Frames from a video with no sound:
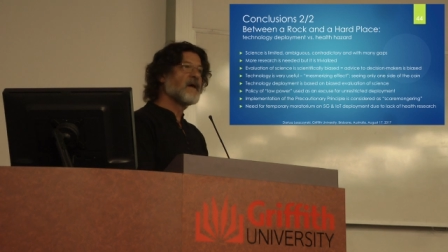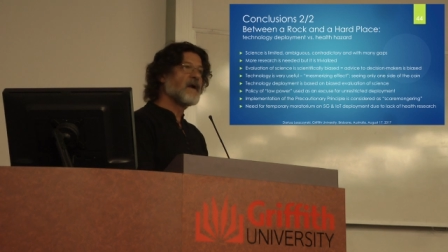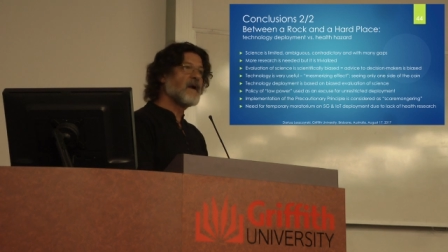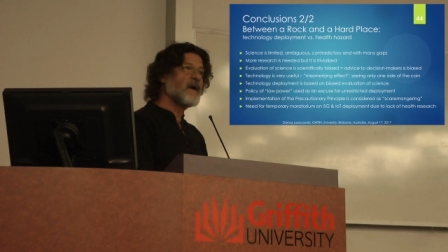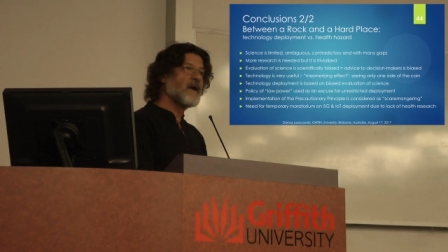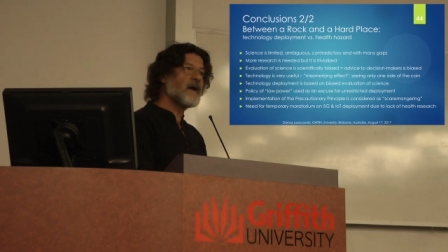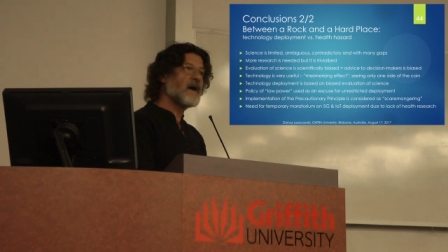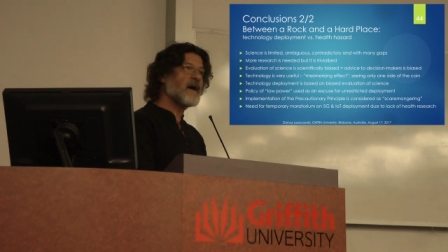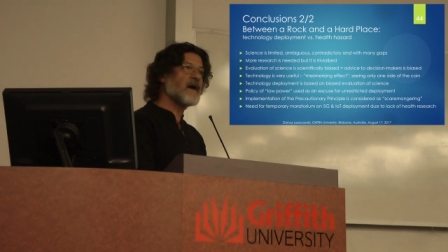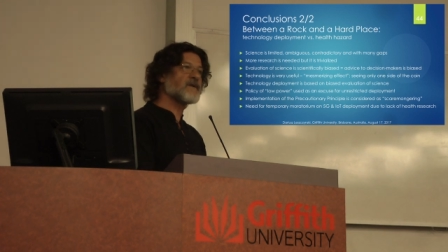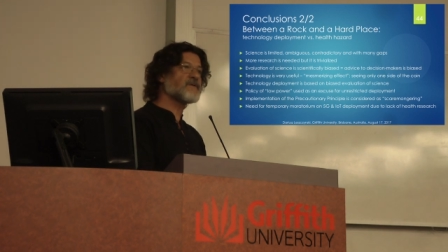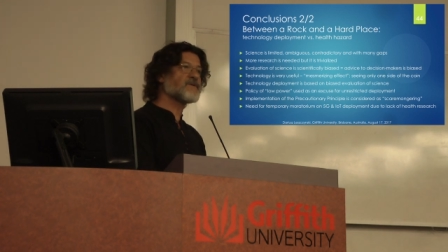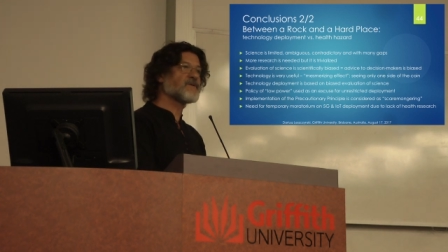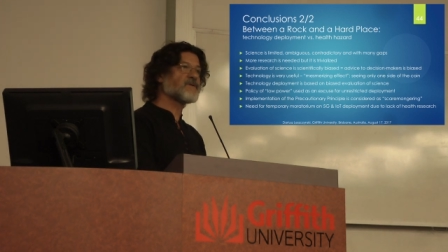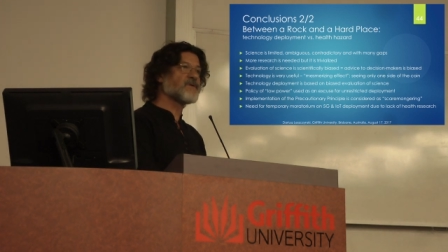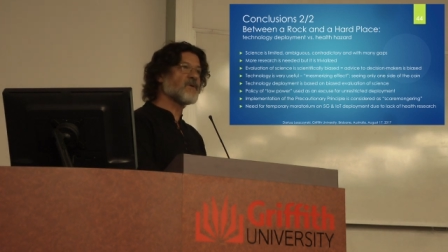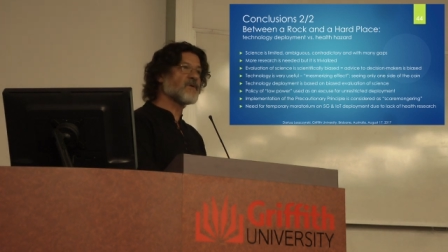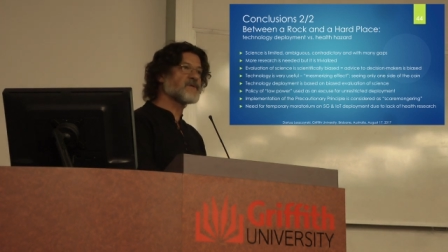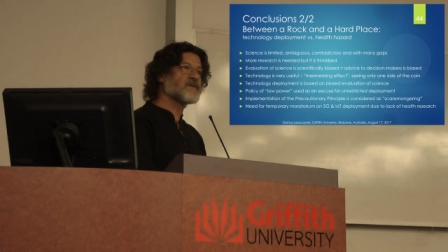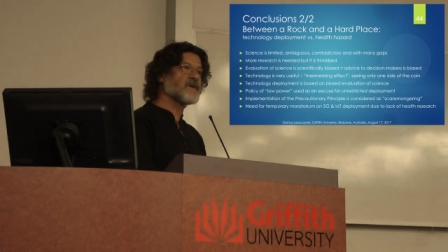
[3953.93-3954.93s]
large
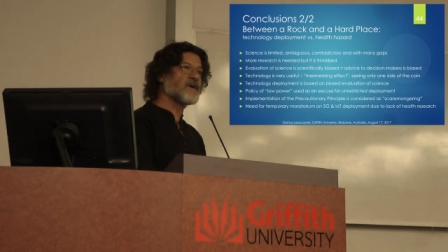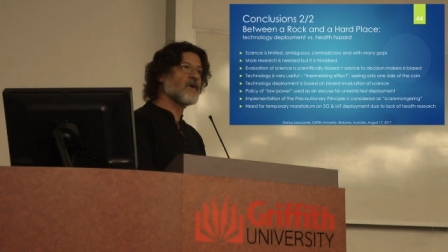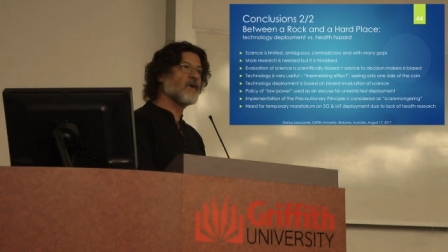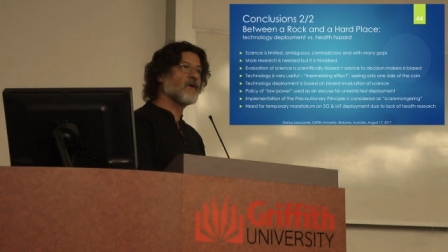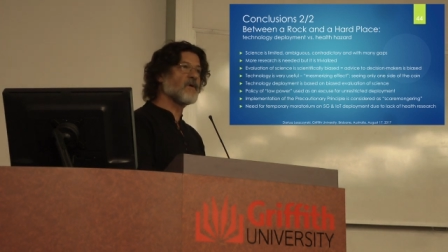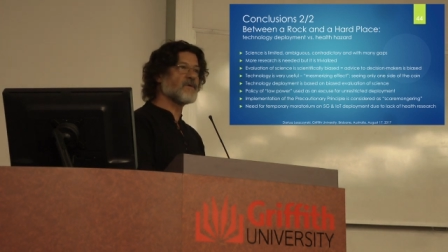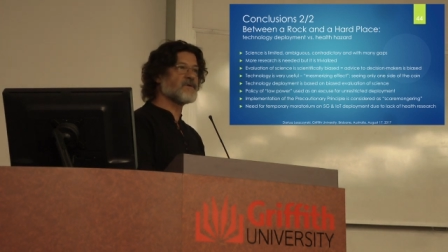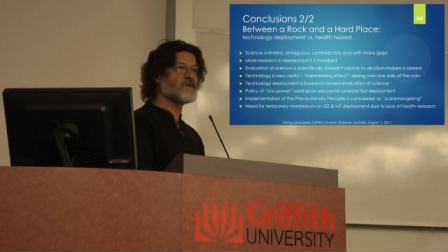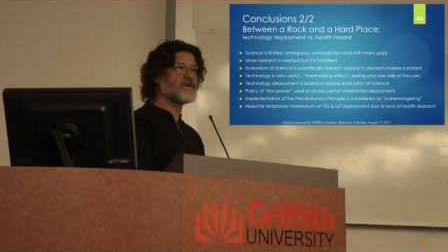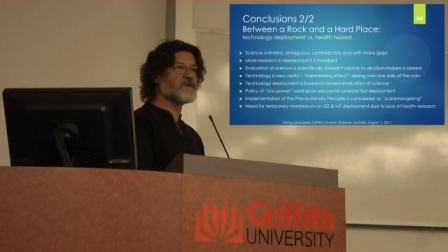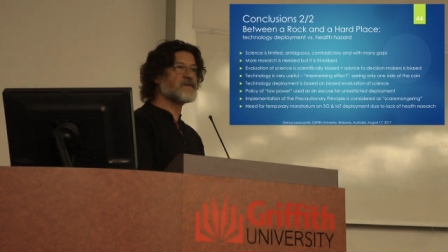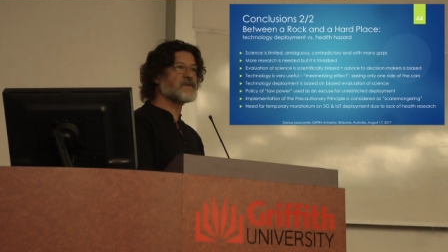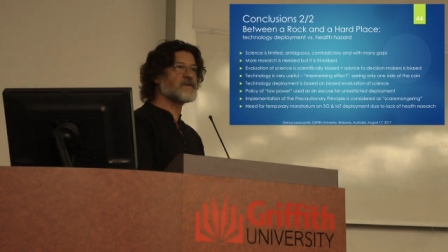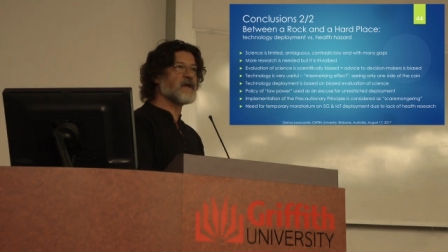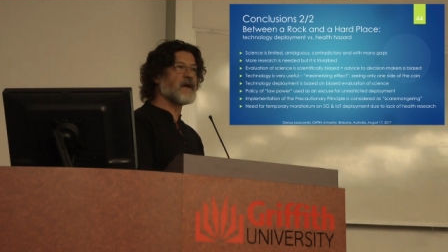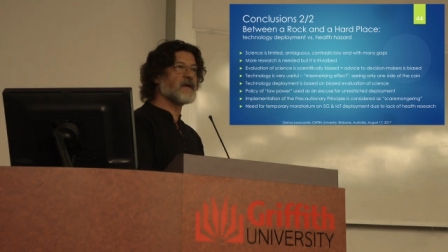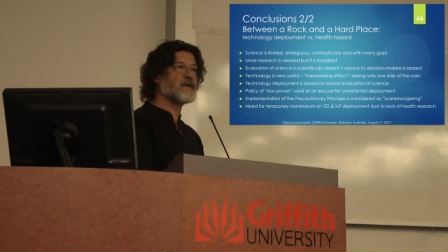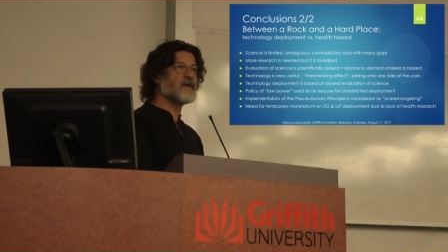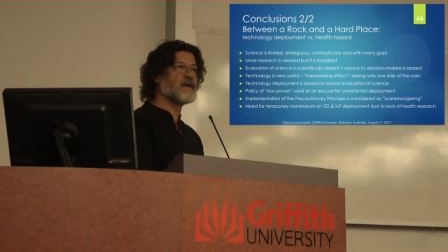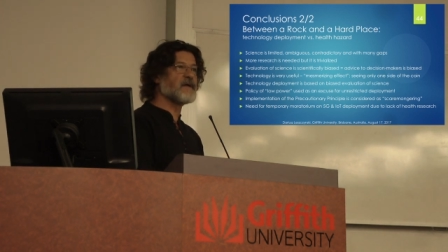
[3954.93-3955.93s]
toxicology
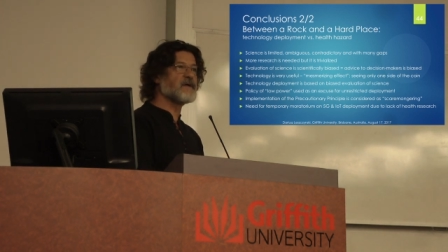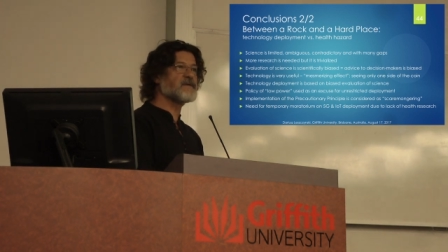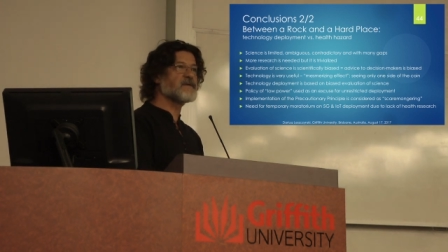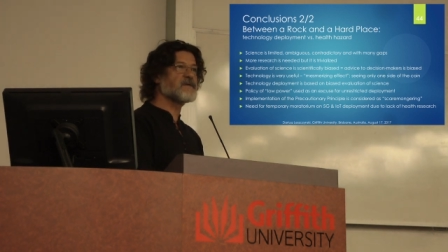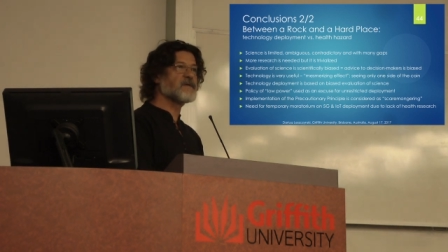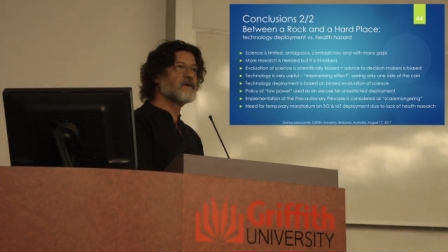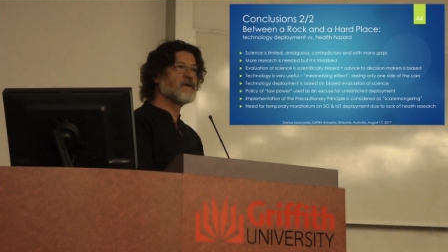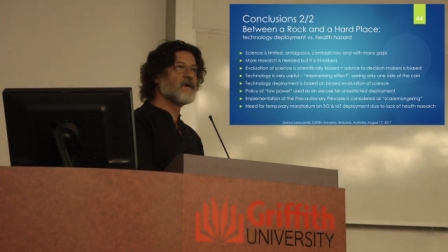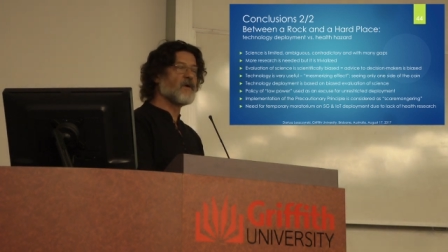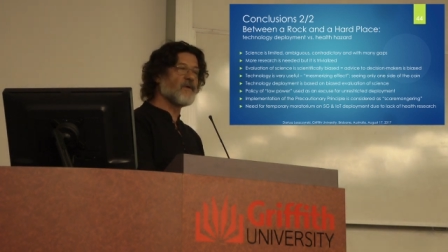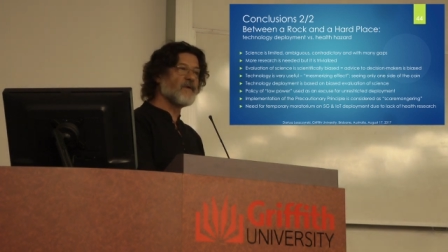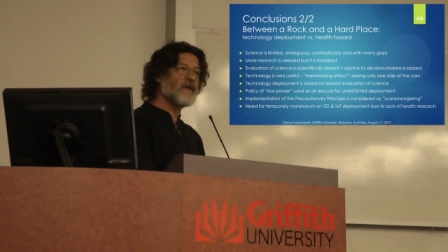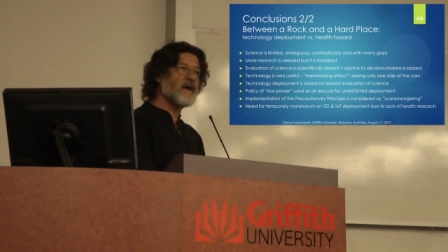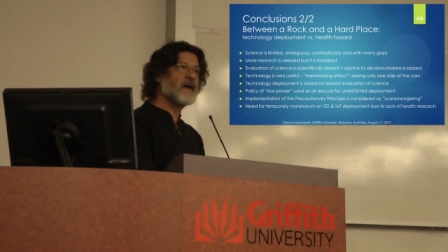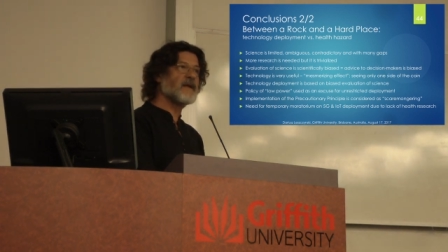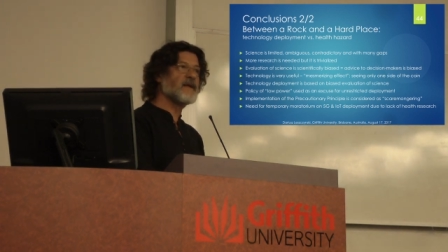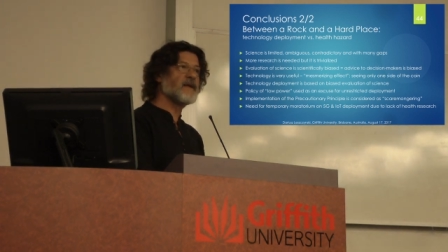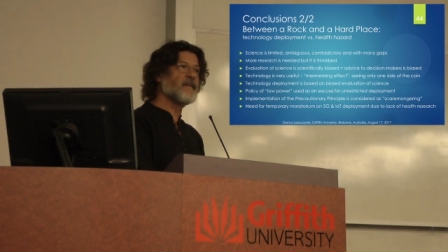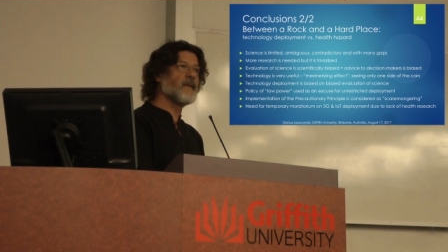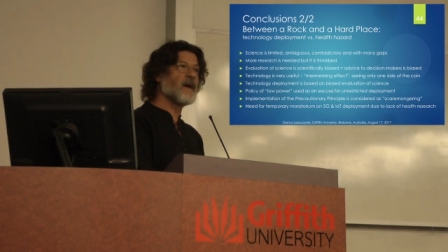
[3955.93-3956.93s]
studies on
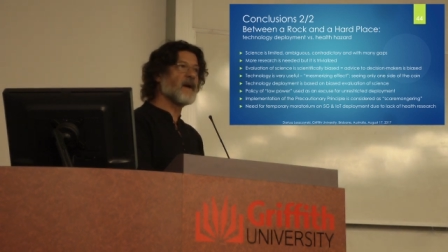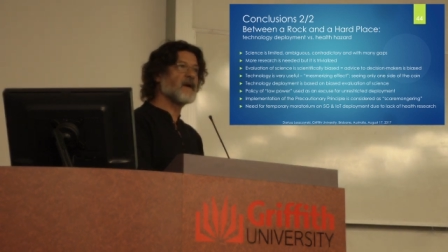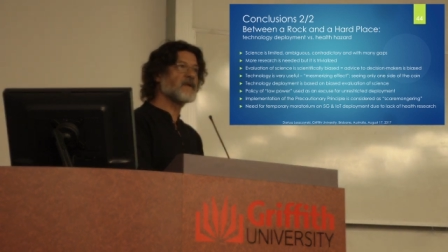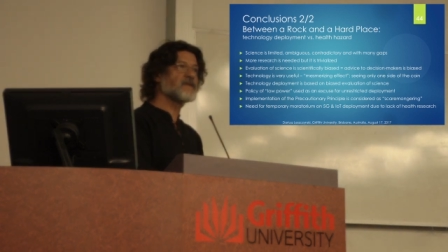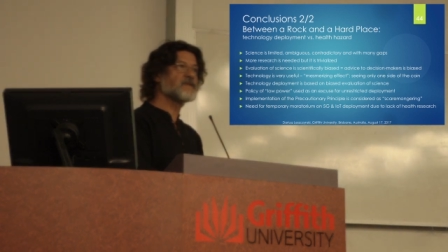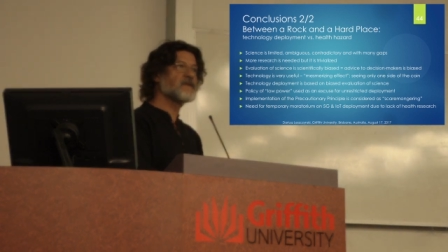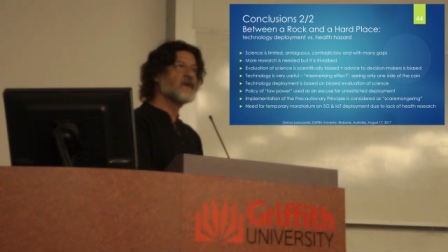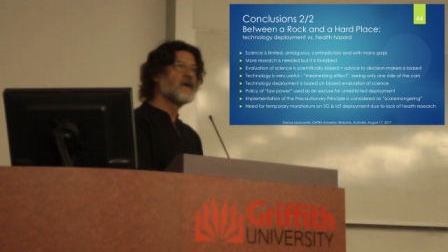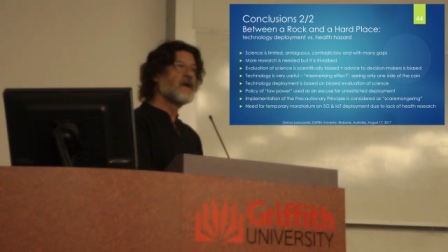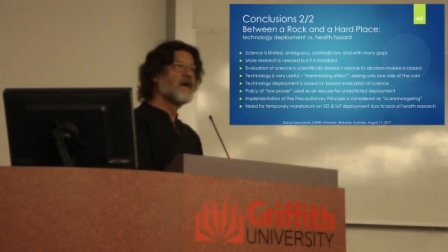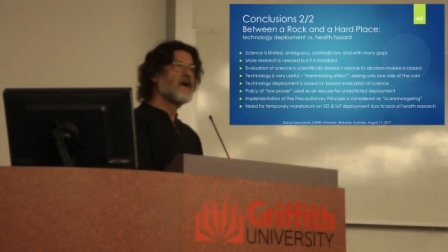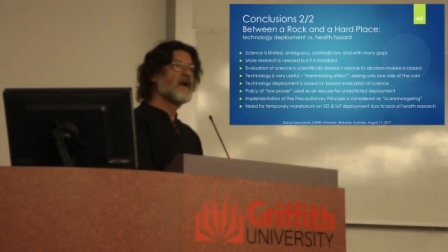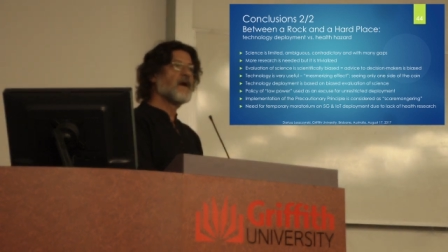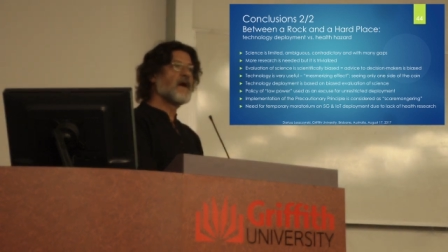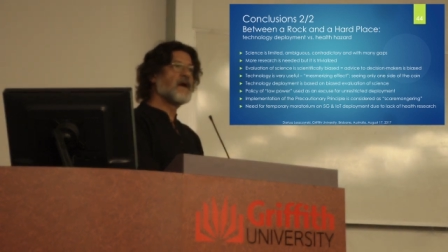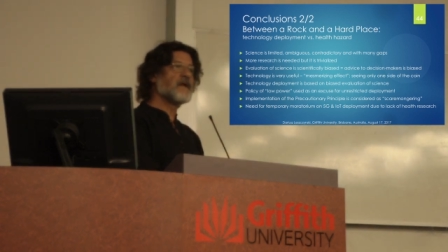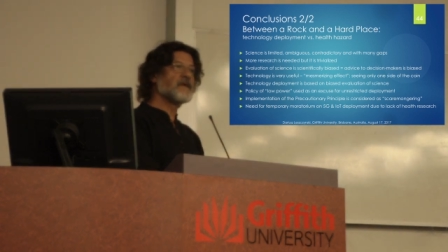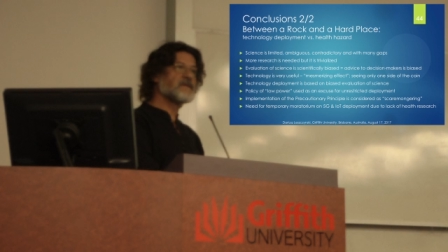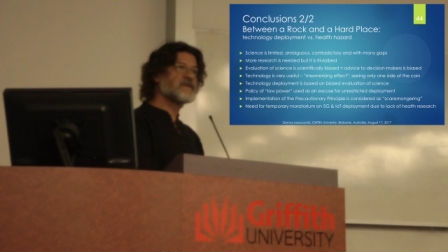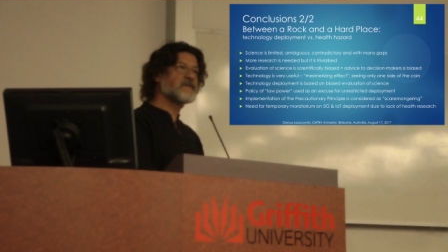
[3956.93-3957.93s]
animals
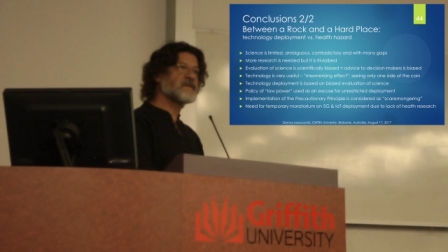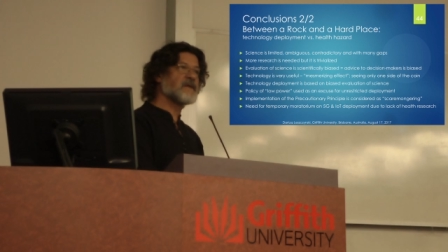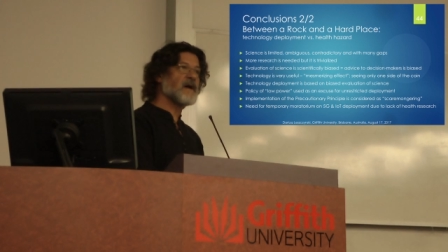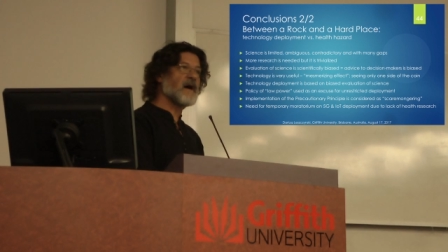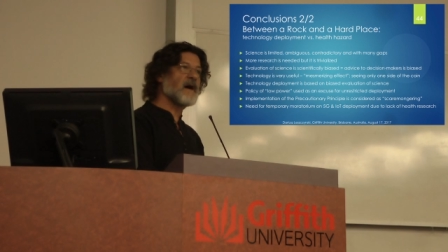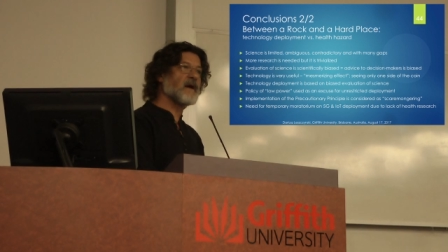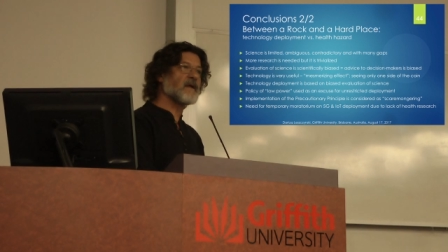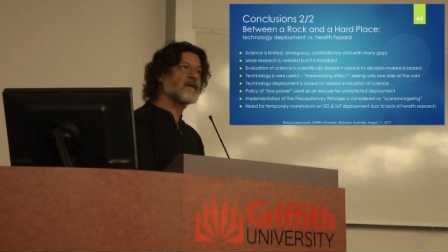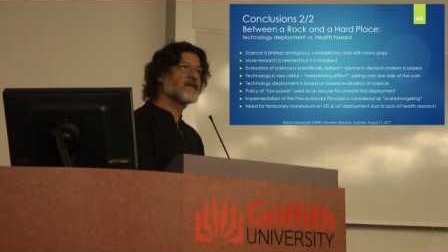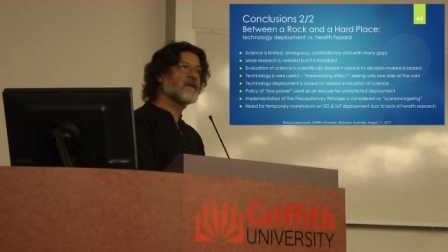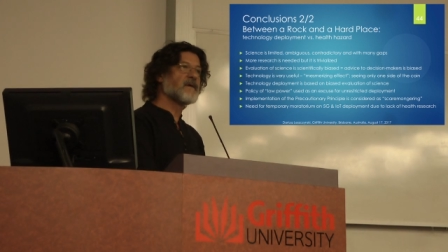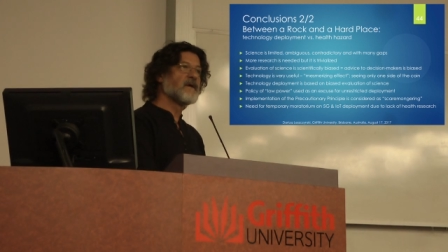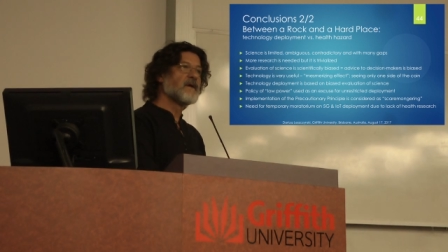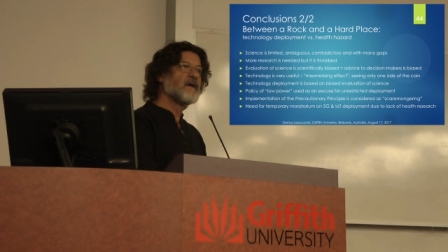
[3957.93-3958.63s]
and start